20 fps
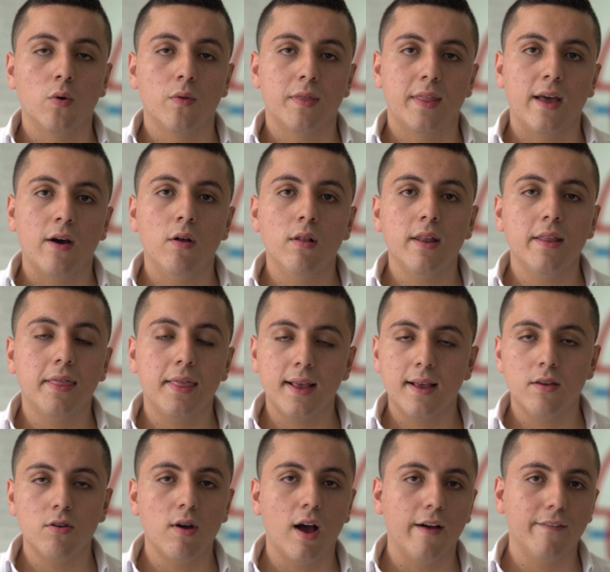So the only
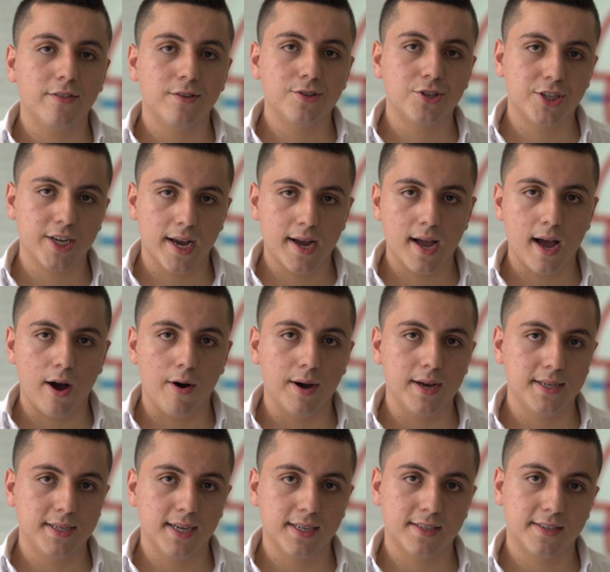thing you have to check,
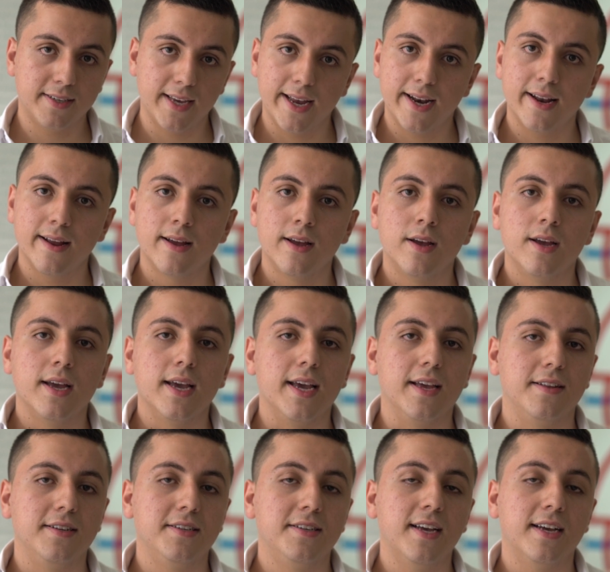how I just said,
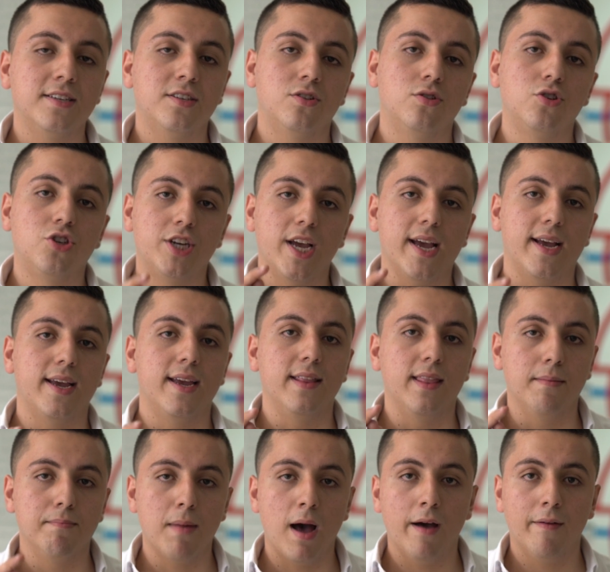is just to
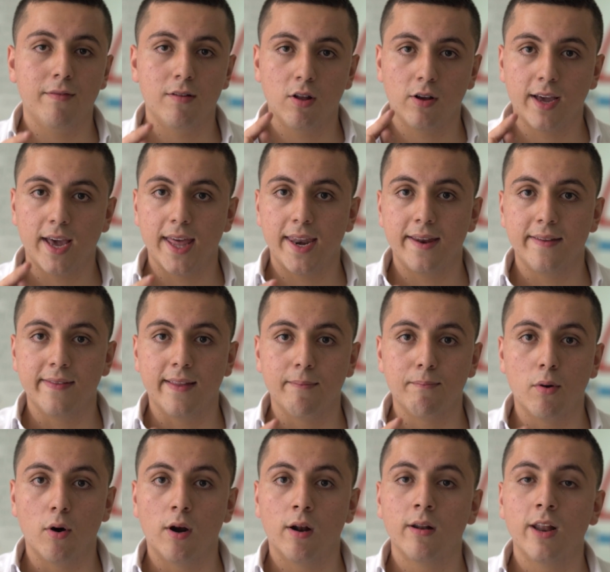check in the map located
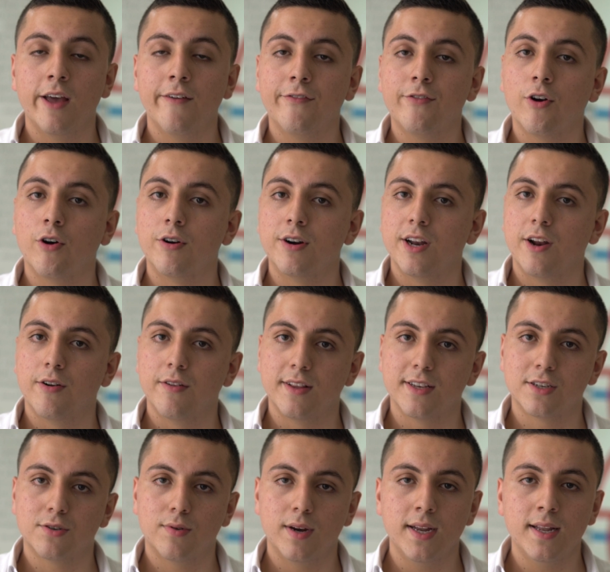in the bottom left corner
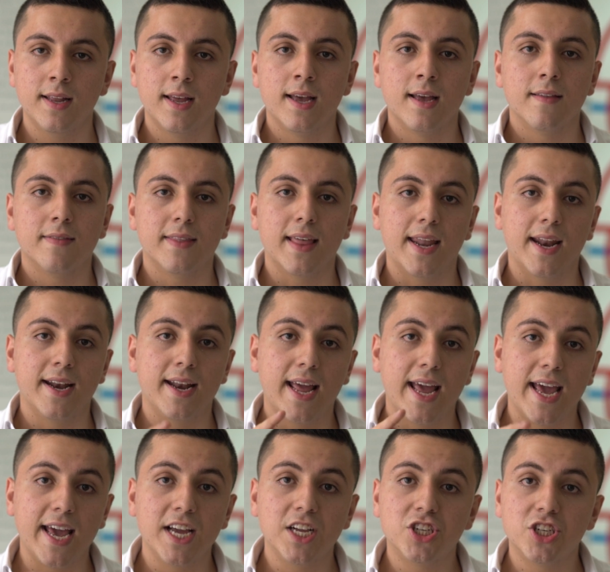on the screen that
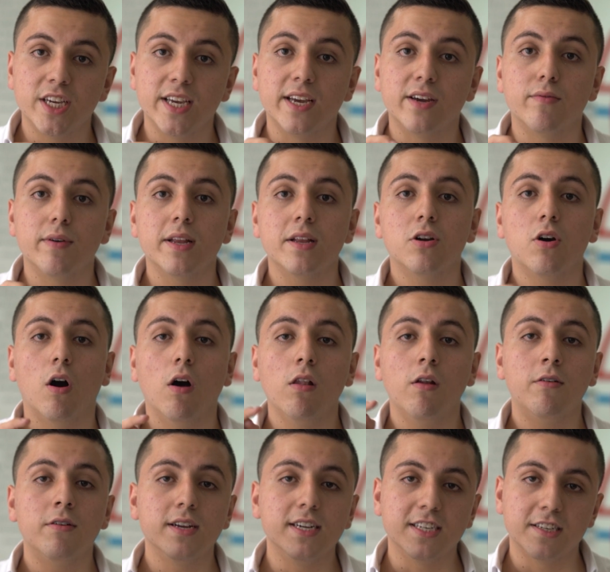an H in green
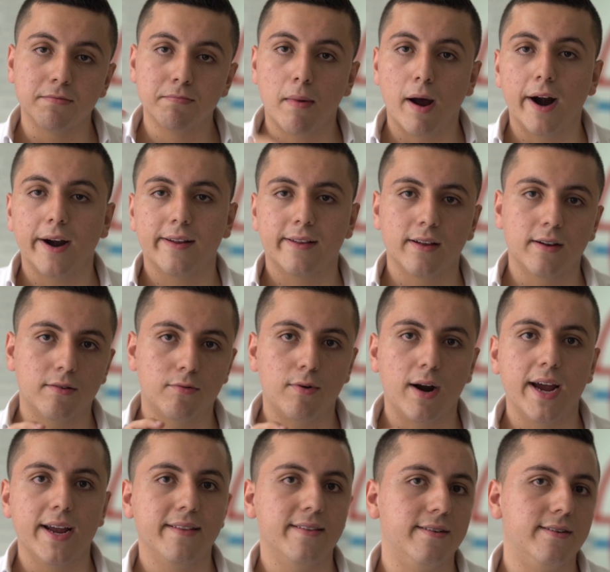color is
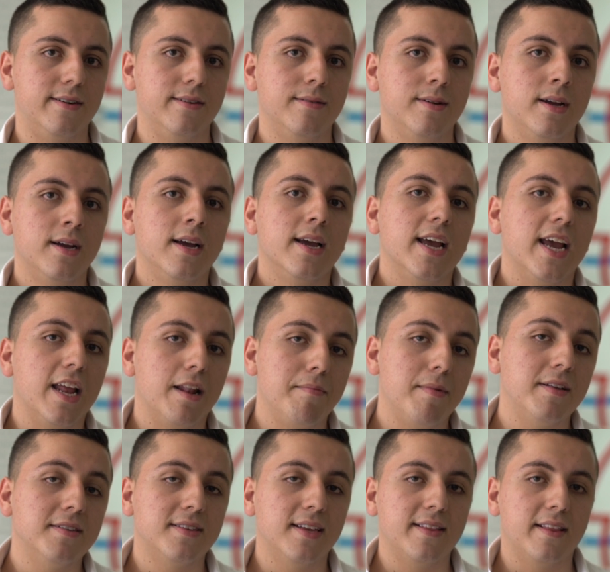marked right there.
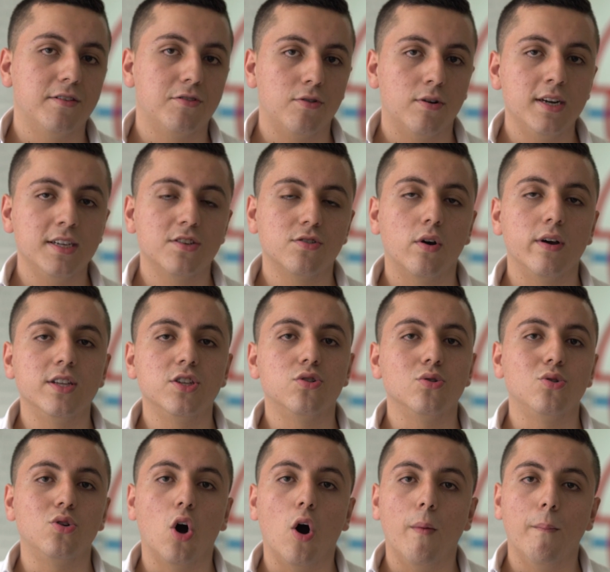It means that the drone is
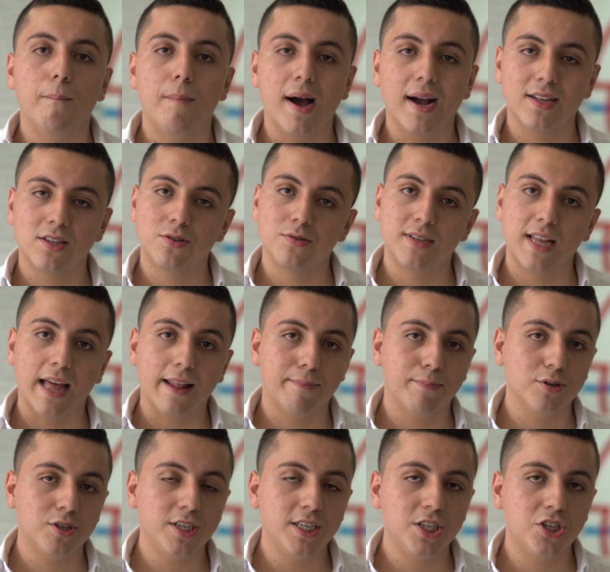going to come back to
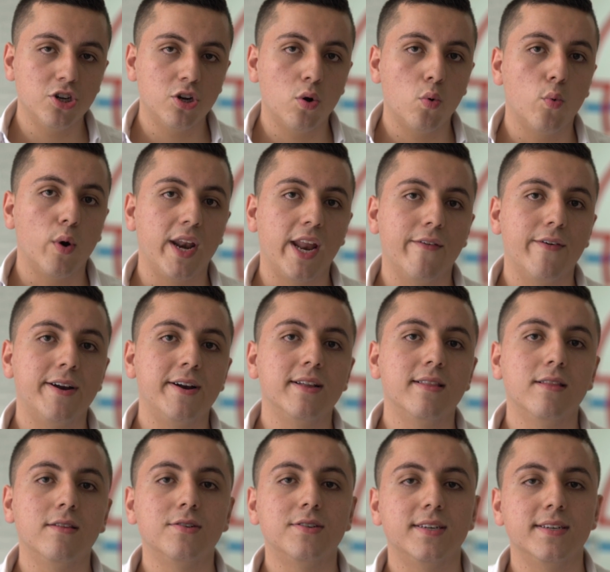that position whenever
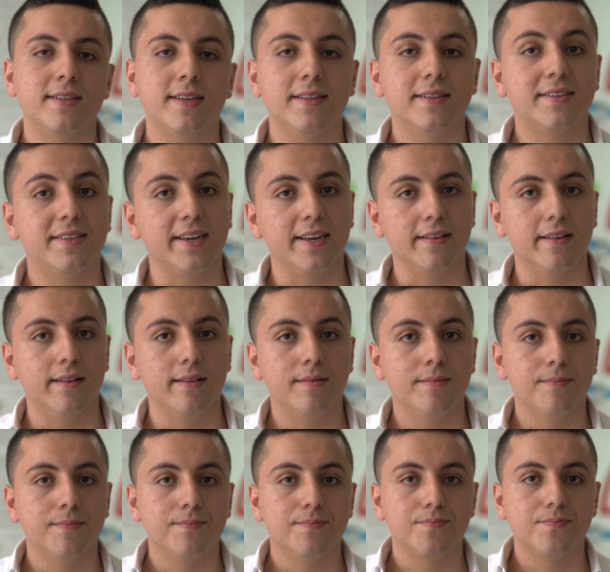it loses its
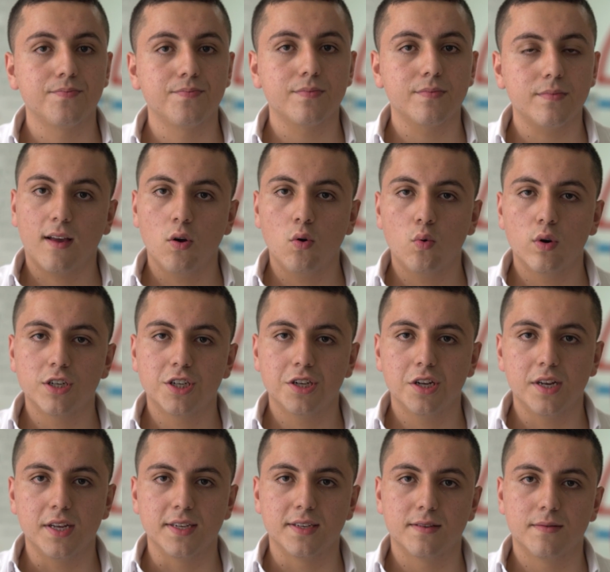signal. The second
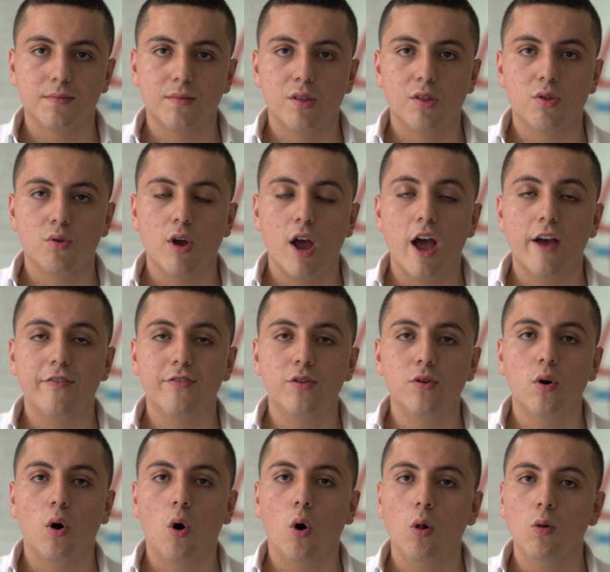question is, do I
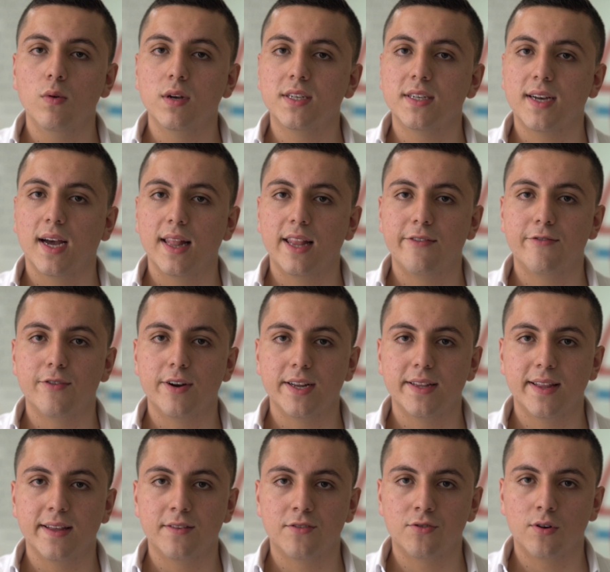have to always
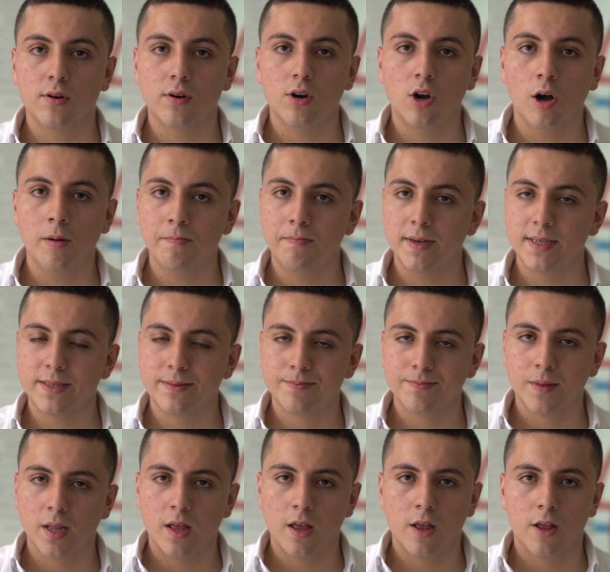calibrate the drone
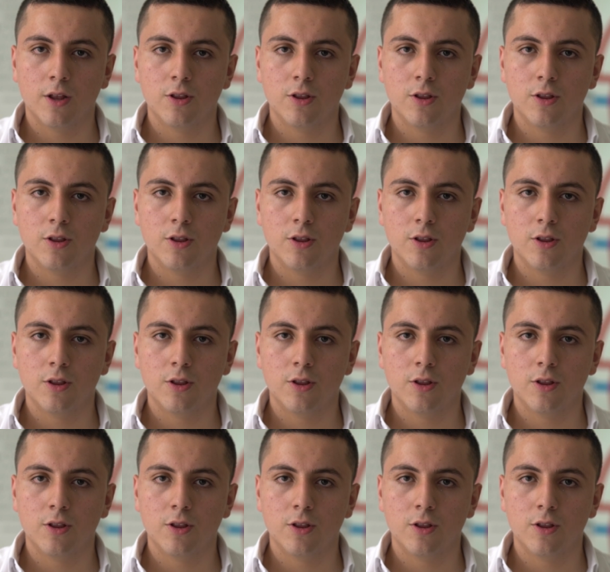compass?